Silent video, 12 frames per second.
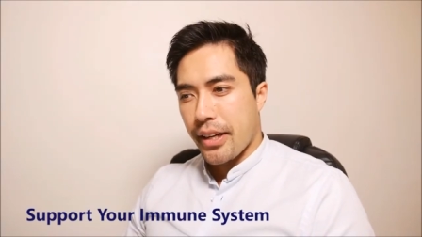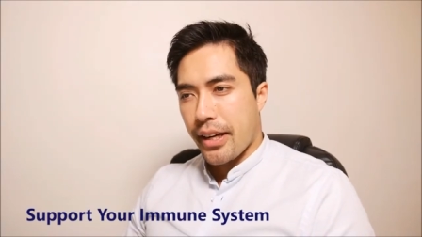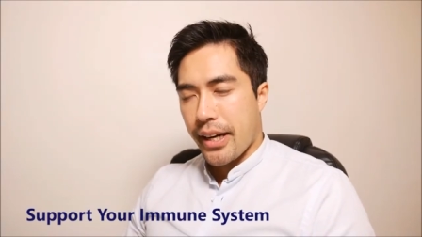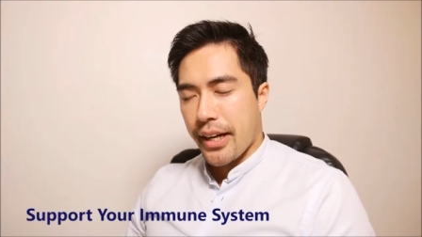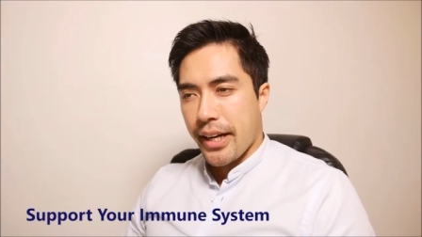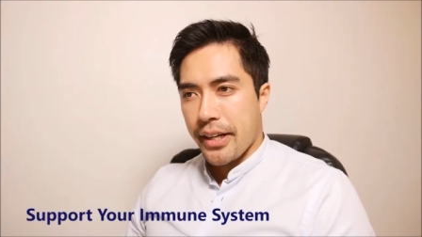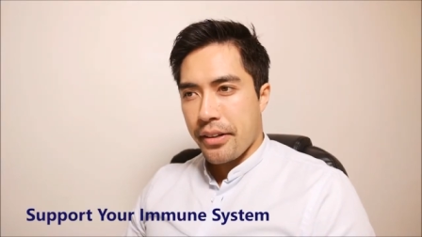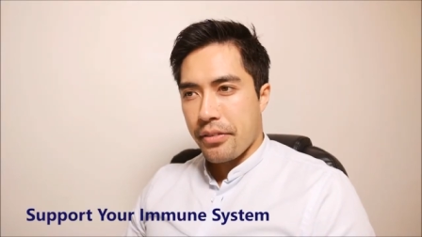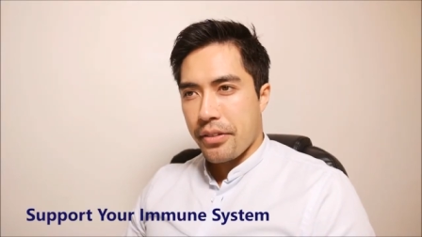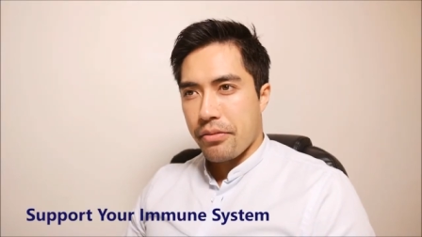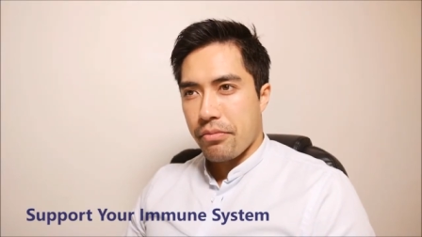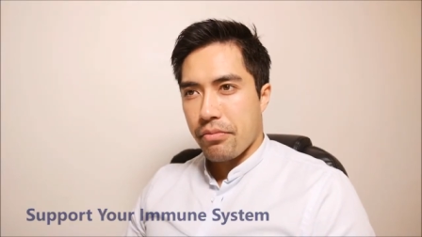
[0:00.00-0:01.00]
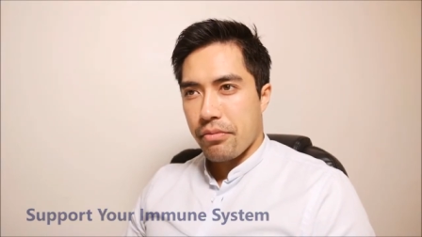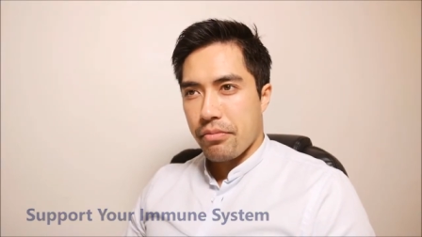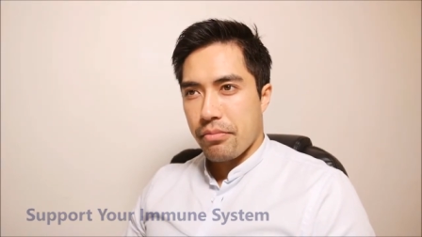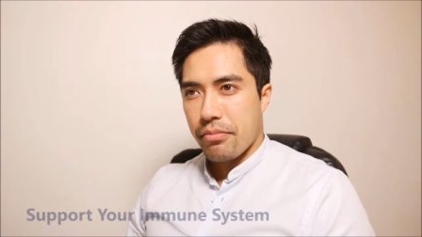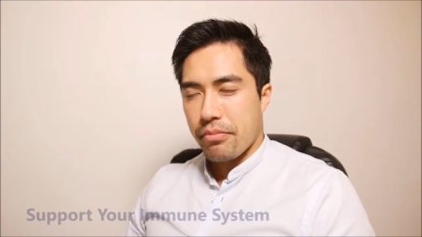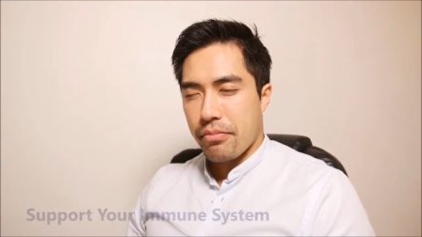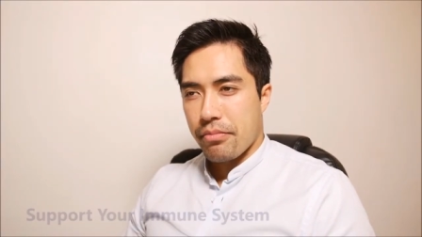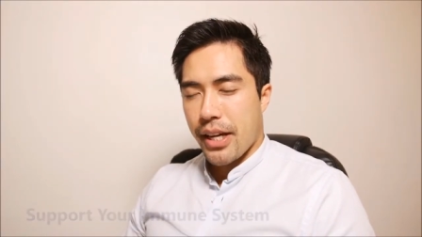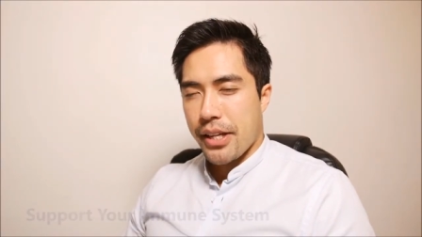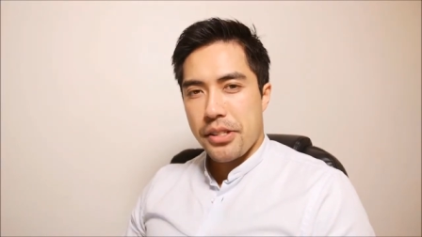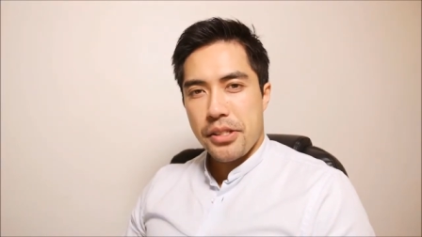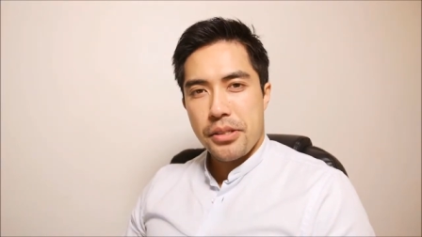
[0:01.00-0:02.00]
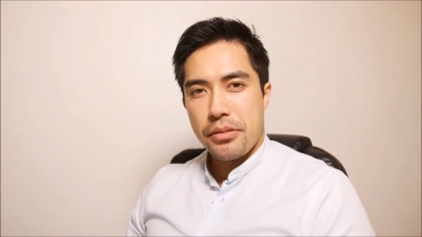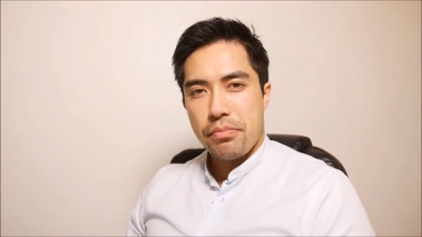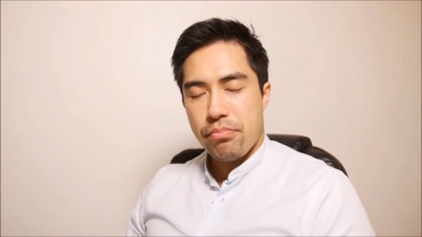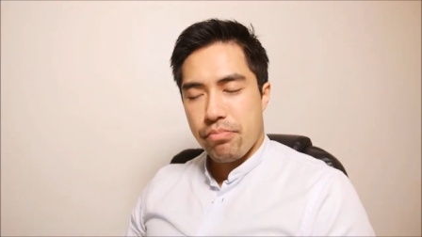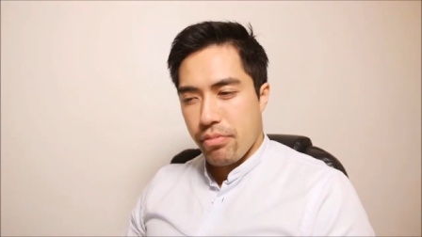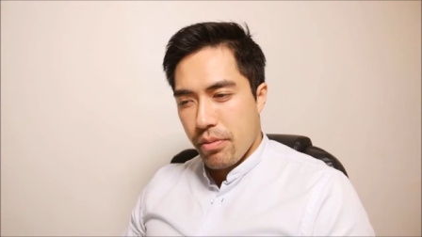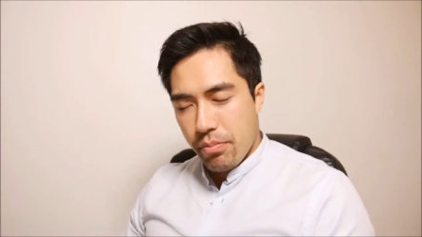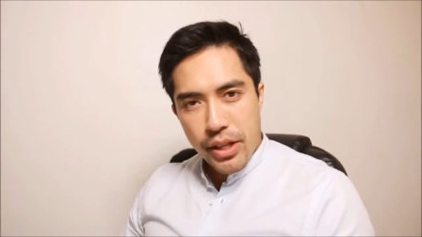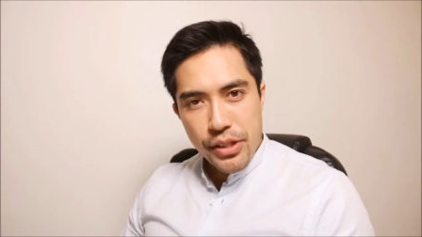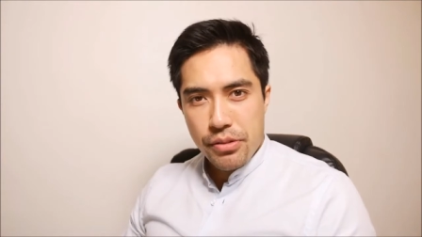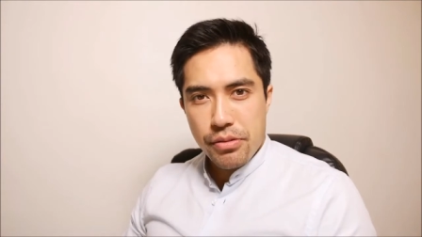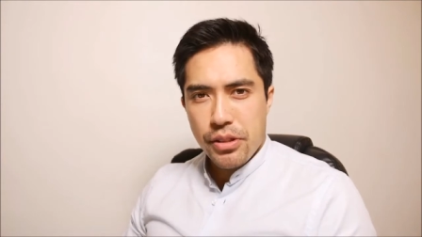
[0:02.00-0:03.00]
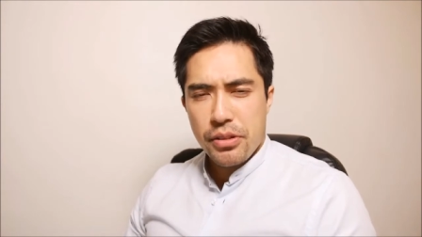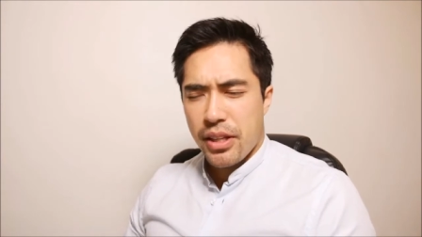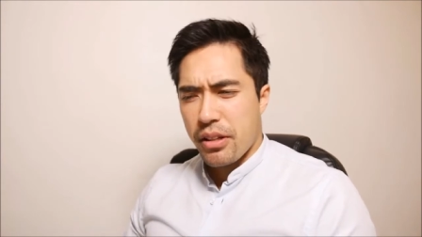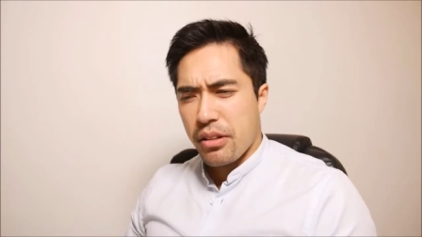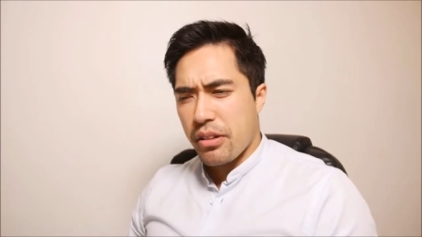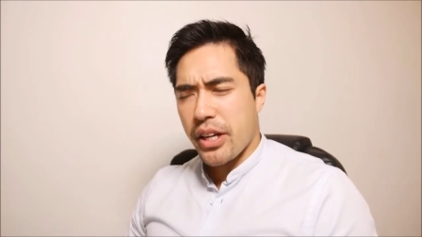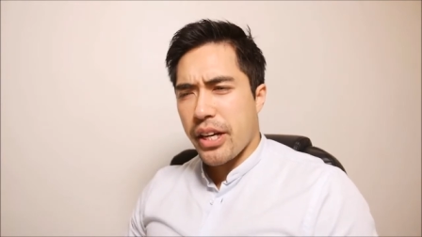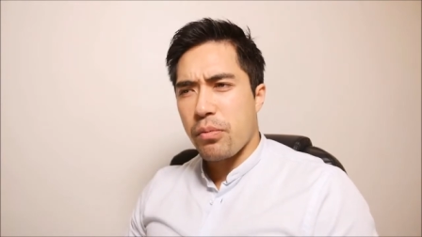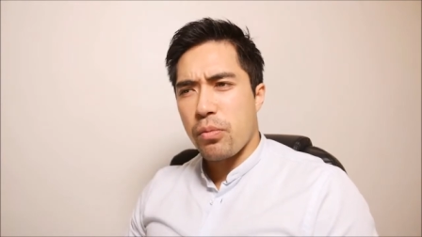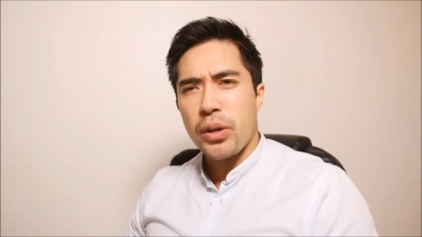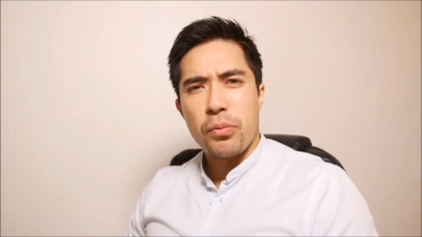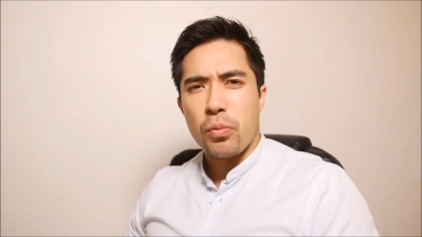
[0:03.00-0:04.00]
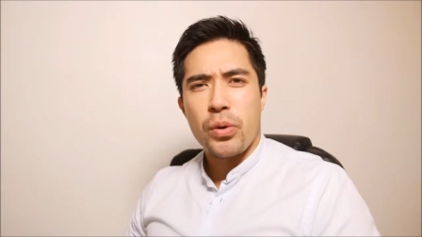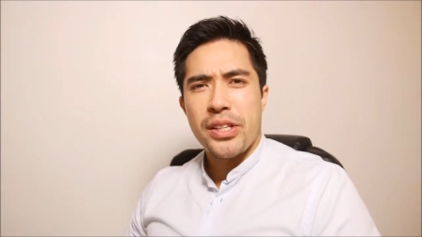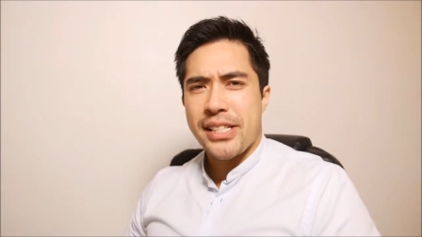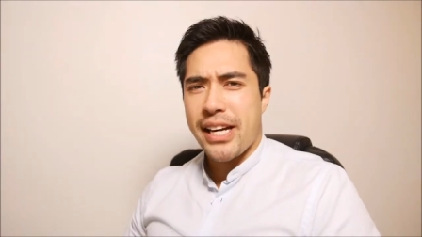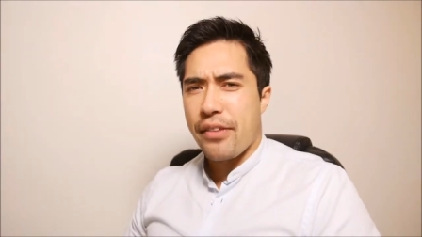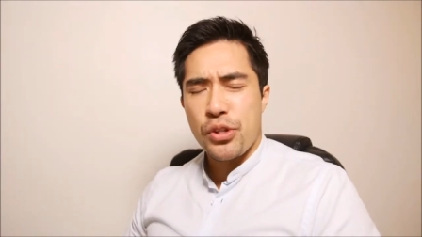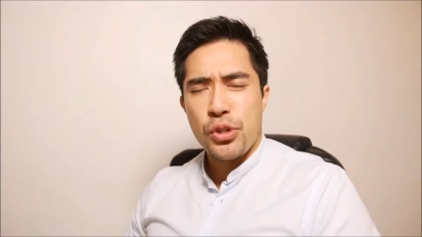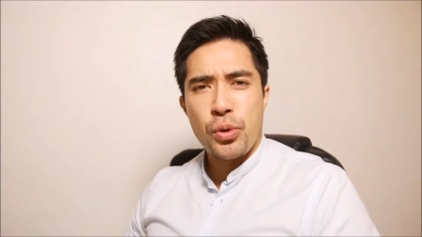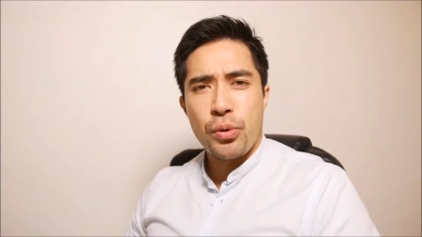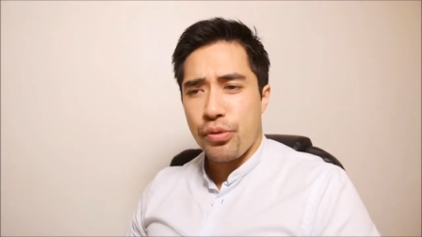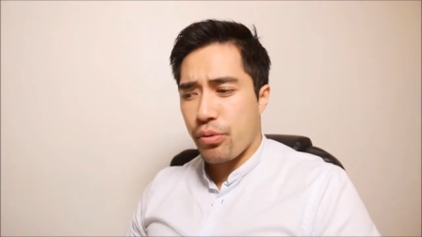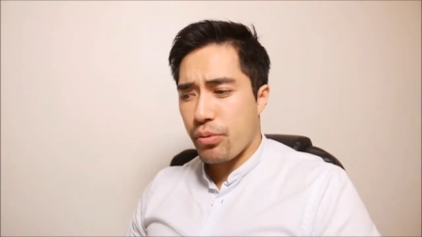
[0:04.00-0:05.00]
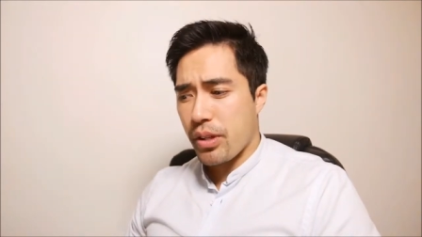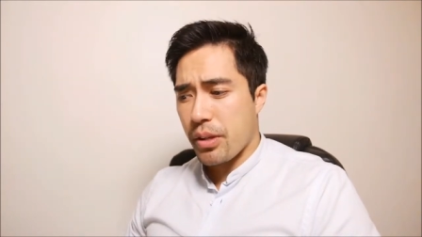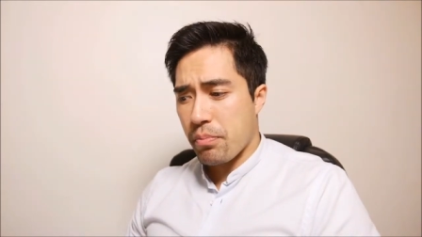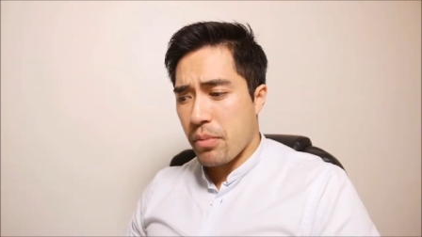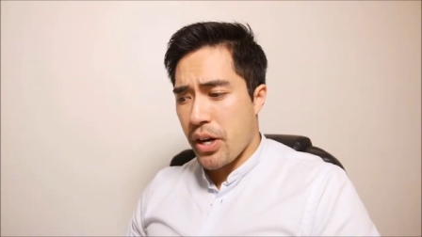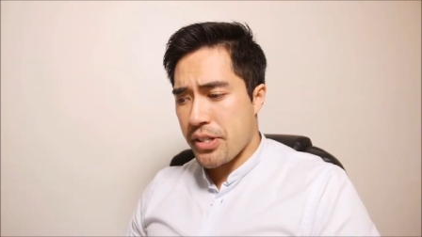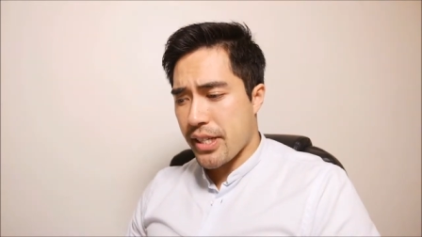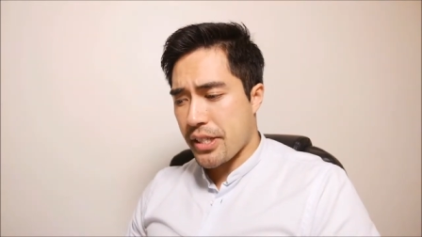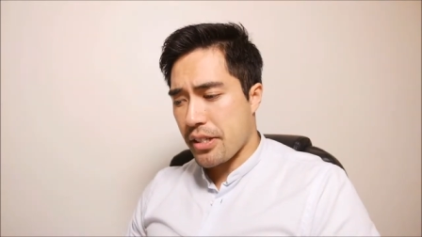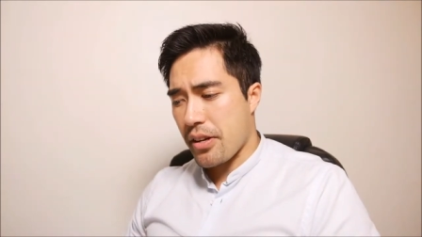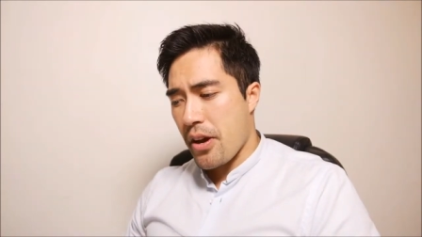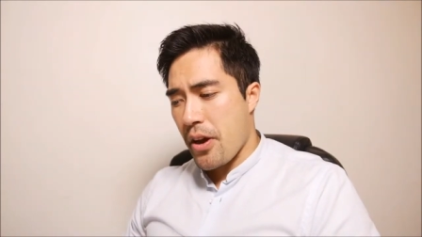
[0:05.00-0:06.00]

And that's that's you know like okay, what what does that have to do with myostatin?